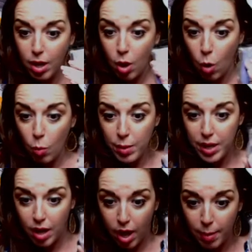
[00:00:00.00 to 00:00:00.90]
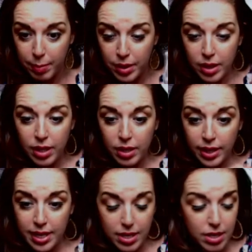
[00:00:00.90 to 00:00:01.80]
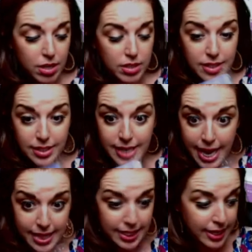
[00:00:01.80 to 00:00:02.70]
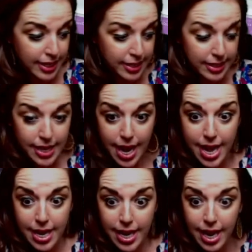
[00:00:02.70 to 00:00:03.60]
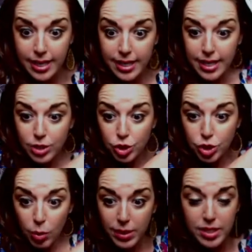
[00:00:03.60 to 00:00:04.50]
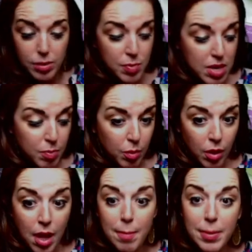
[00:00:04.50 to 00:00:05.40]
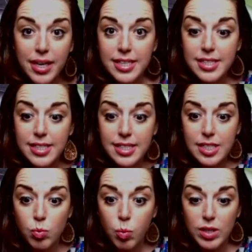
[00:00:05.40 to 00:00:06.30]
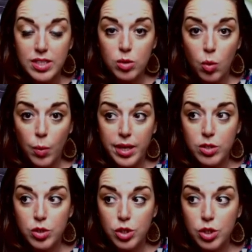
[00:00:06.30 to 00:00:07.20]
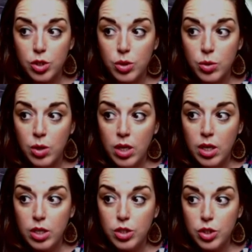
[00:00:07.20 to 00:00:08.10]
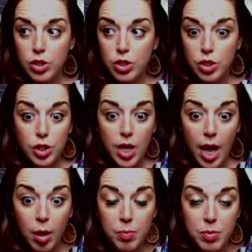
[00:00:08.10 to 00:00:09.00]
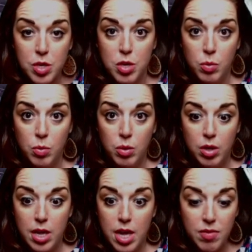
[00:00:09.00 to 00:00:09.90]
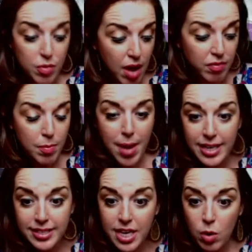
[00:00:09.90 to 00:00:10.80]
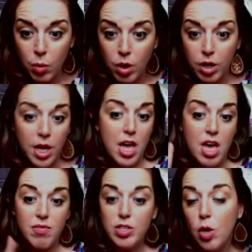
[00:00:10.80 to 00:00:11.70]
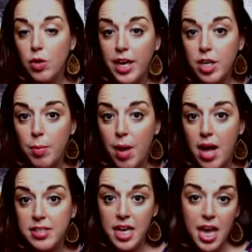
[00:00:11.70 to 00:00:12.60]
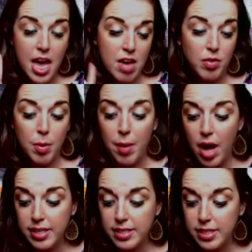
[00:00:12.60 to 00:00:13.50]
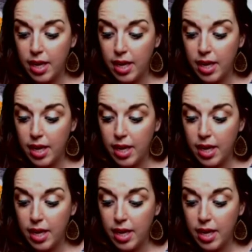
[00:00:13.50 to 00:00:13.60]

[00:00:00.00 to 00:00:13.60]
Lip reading: open up, like, take this and show it to people, because this is what's going to help you. If you have a bad day at work, if you don't like your boss, if your boss